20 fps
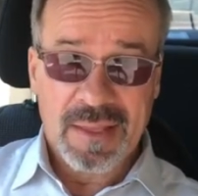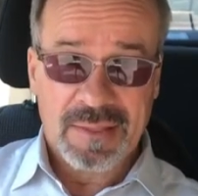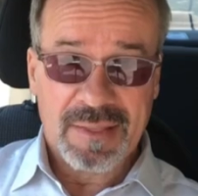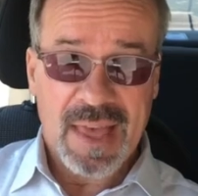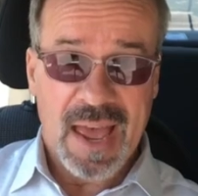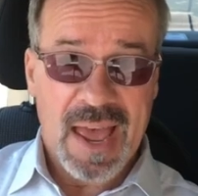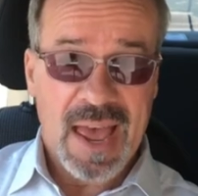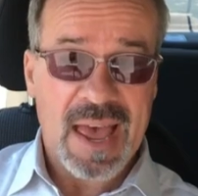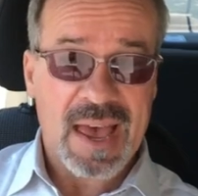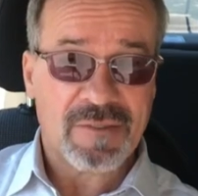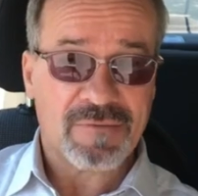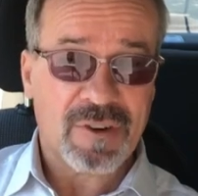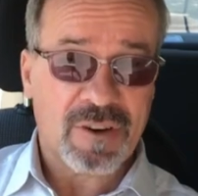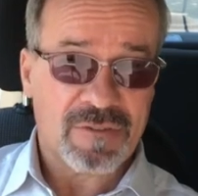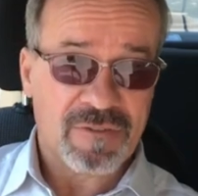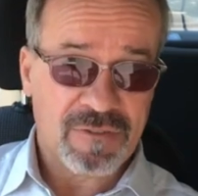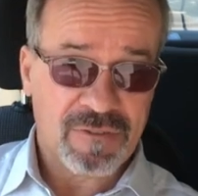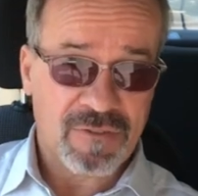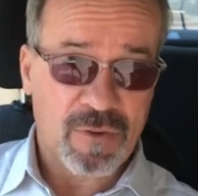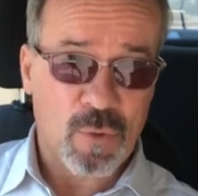that have
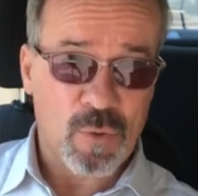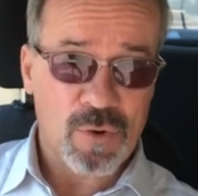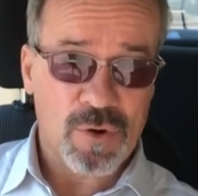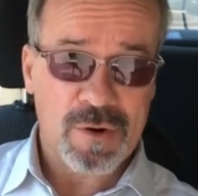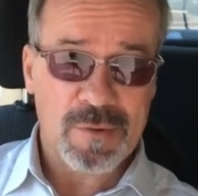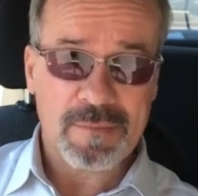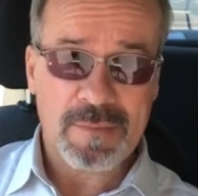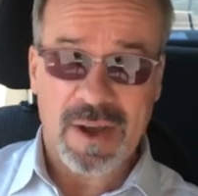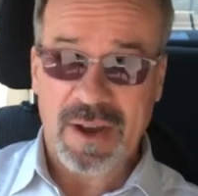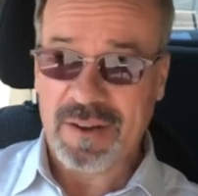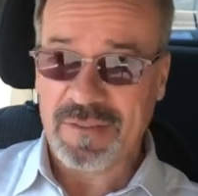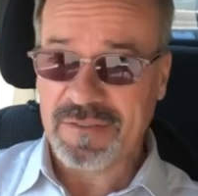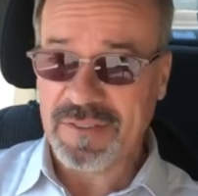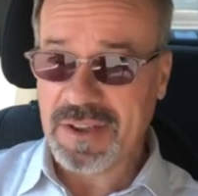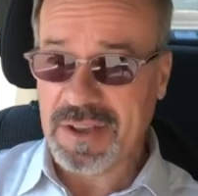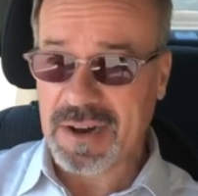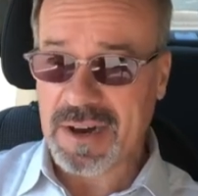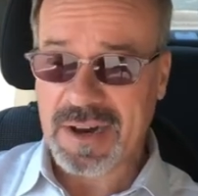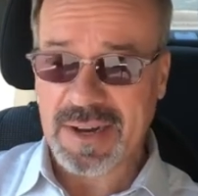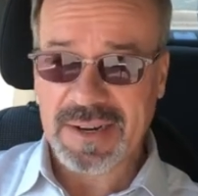a form
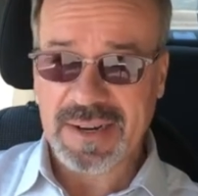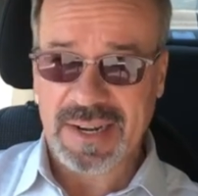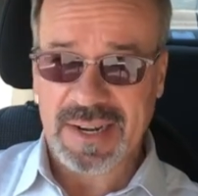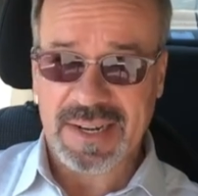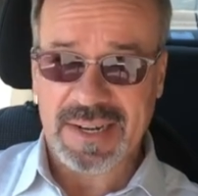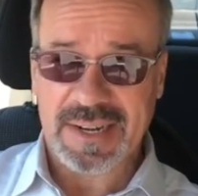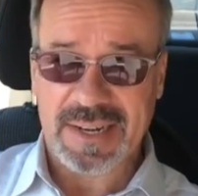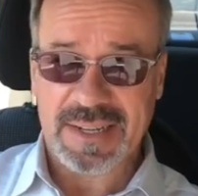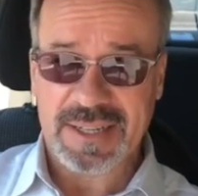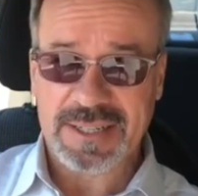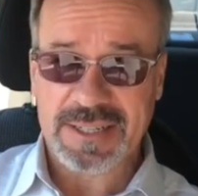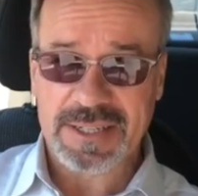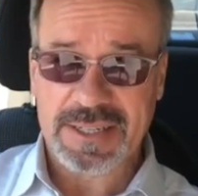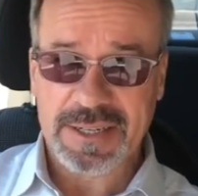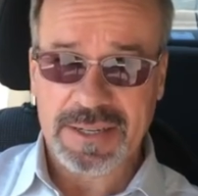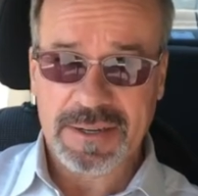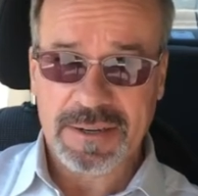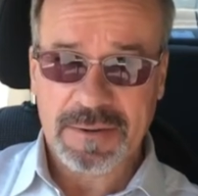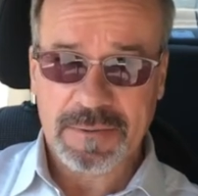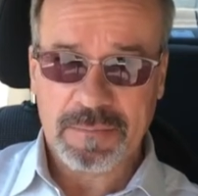of
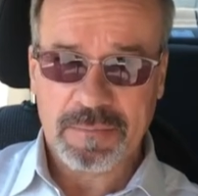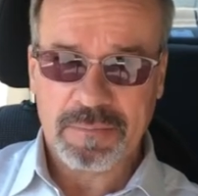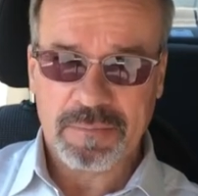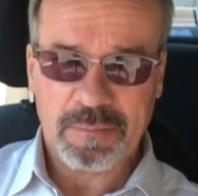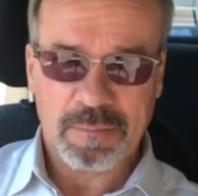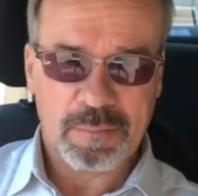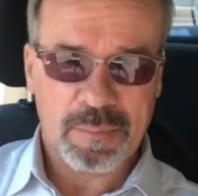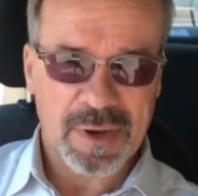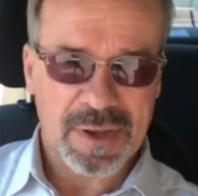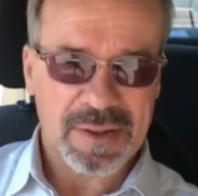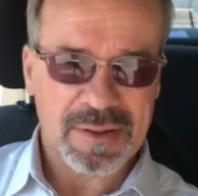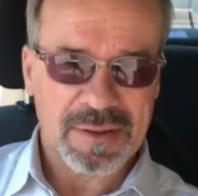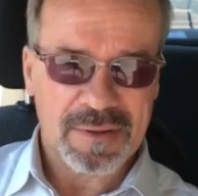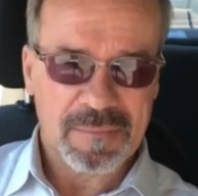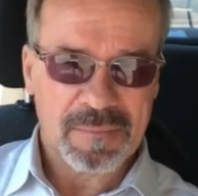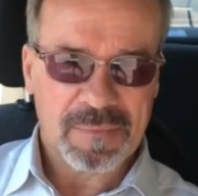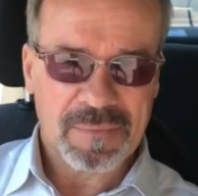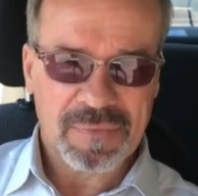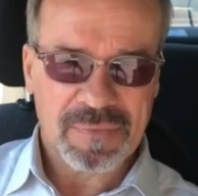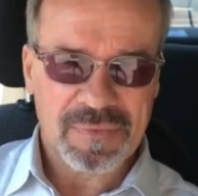godliness, but
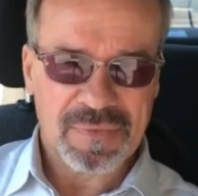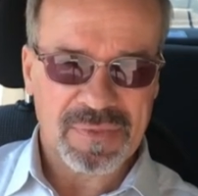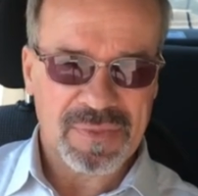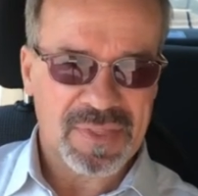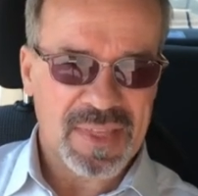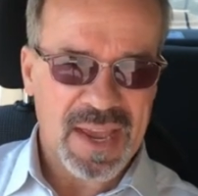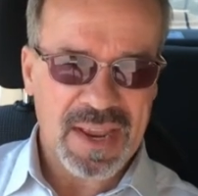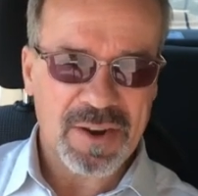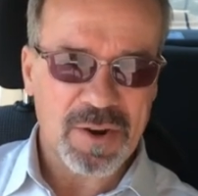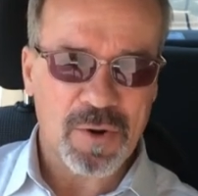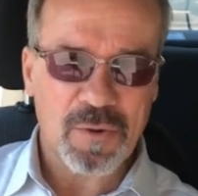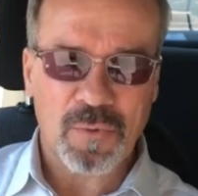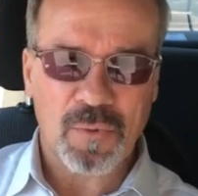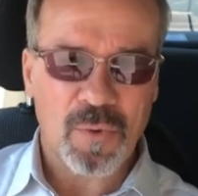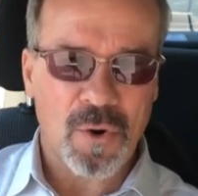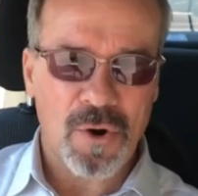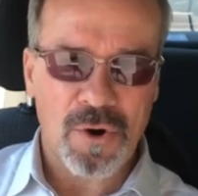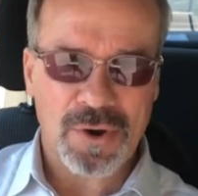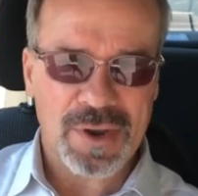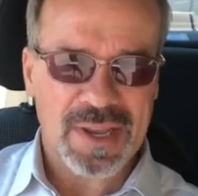they don't
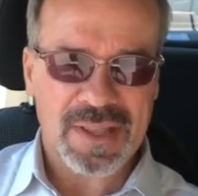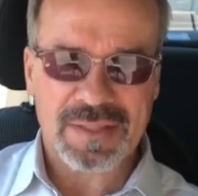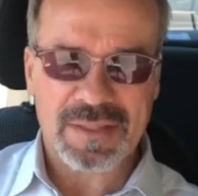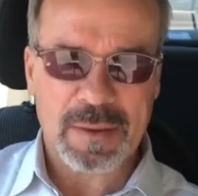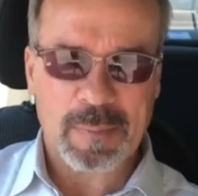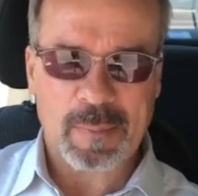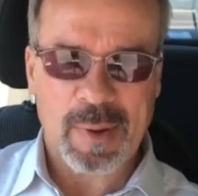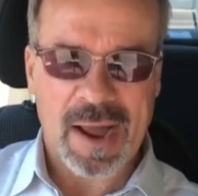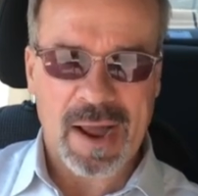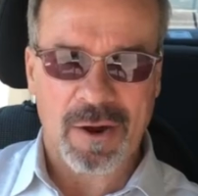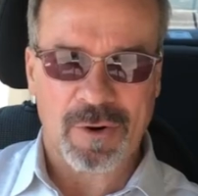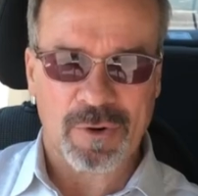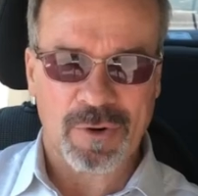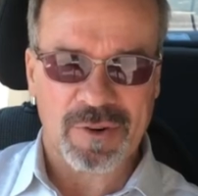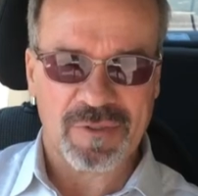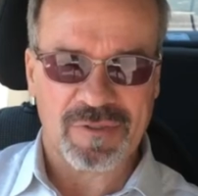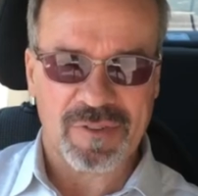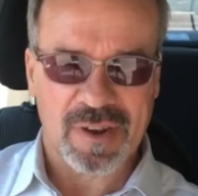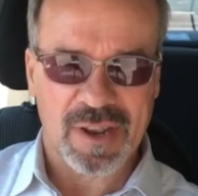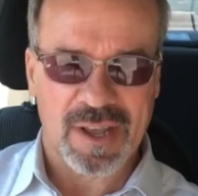walk in the
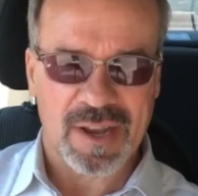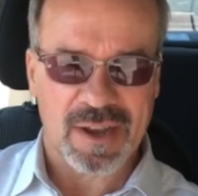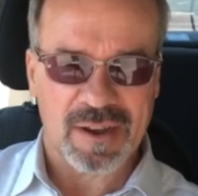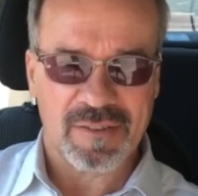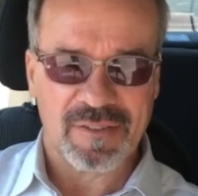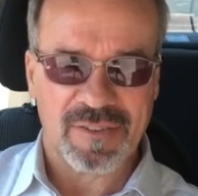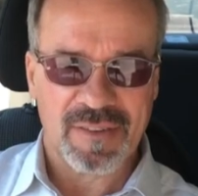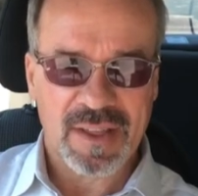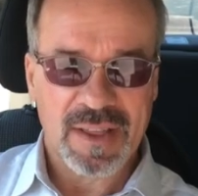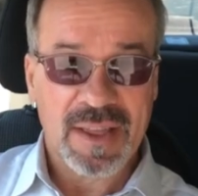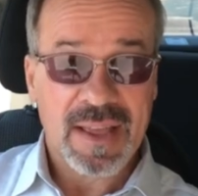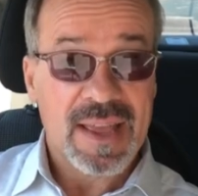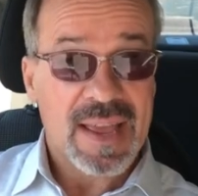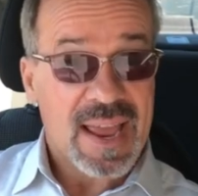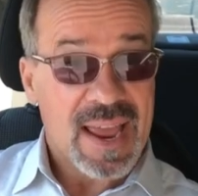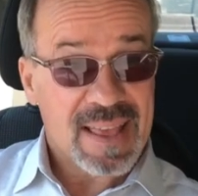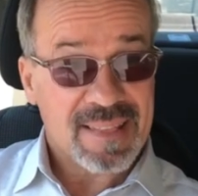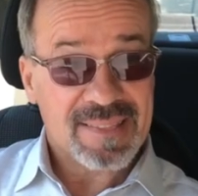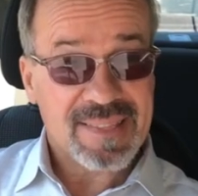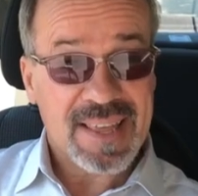power of love.
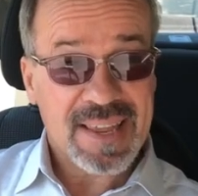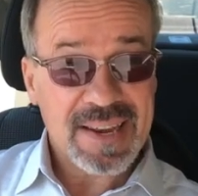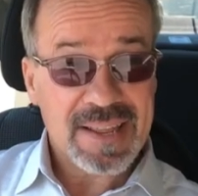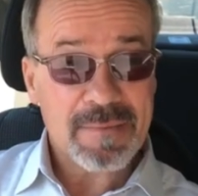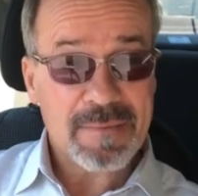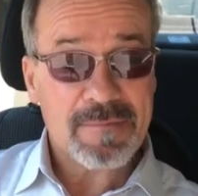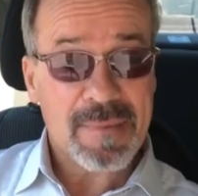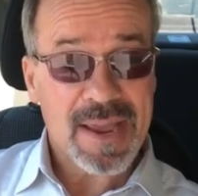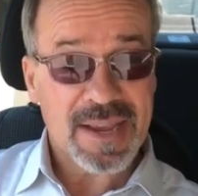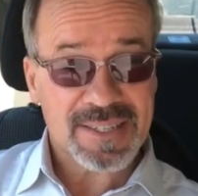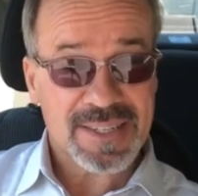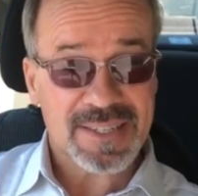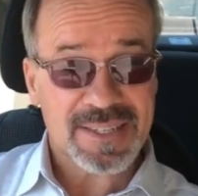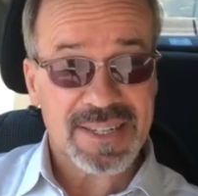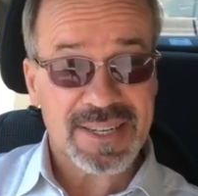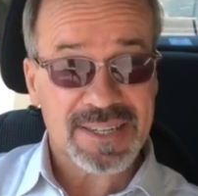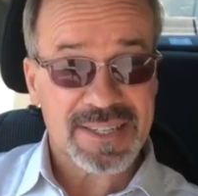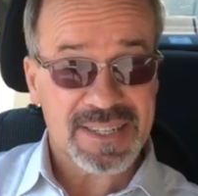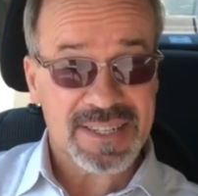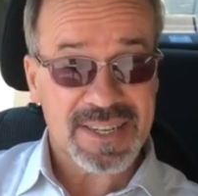And then he makes
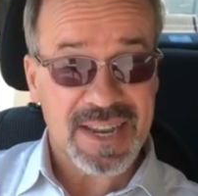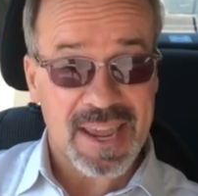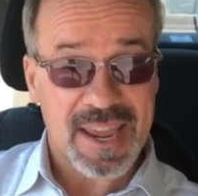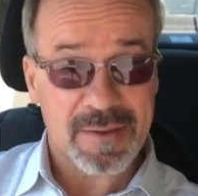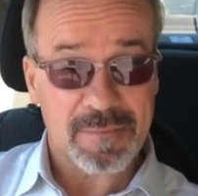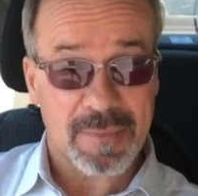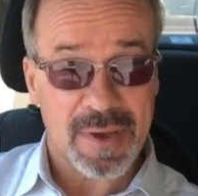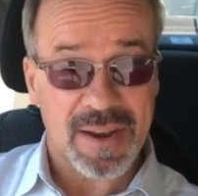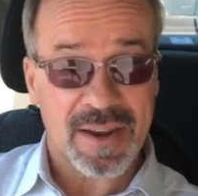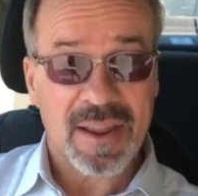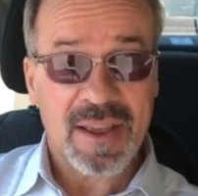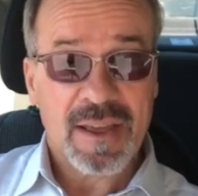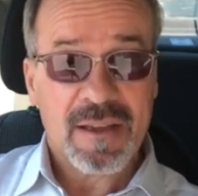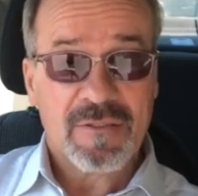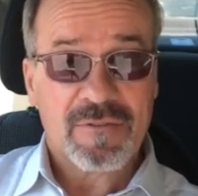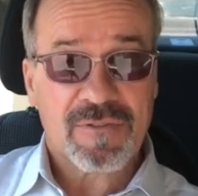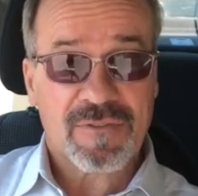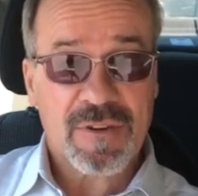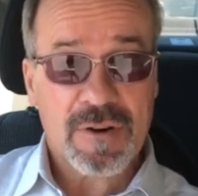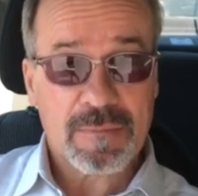this statement,
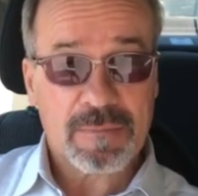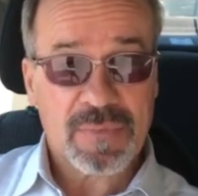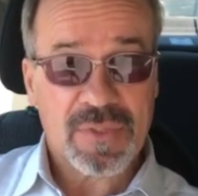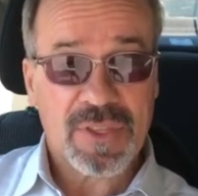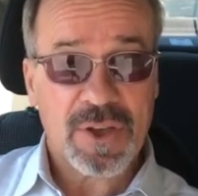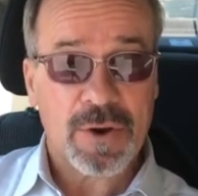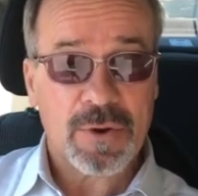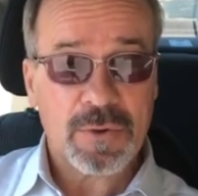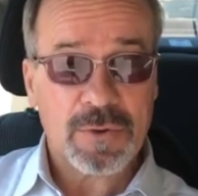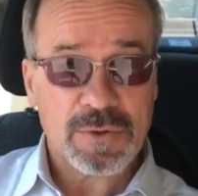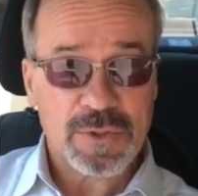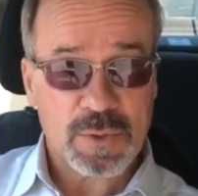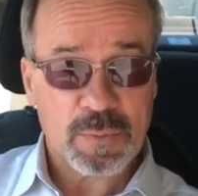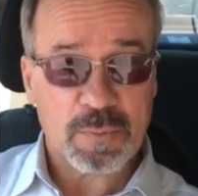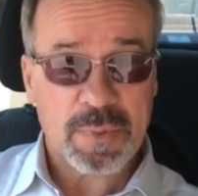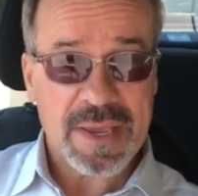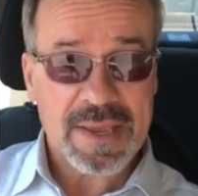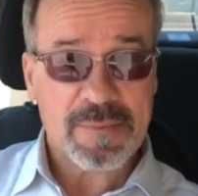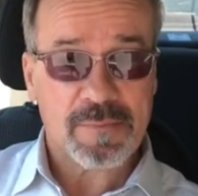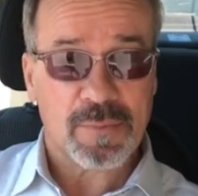from those
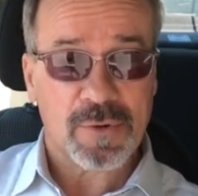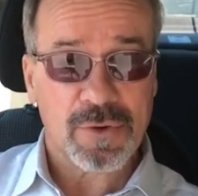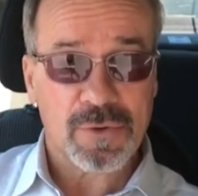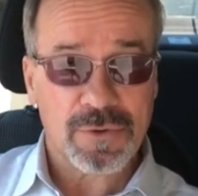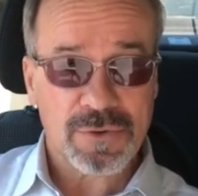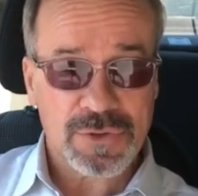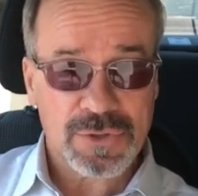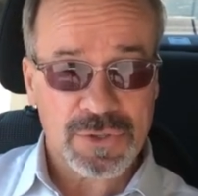people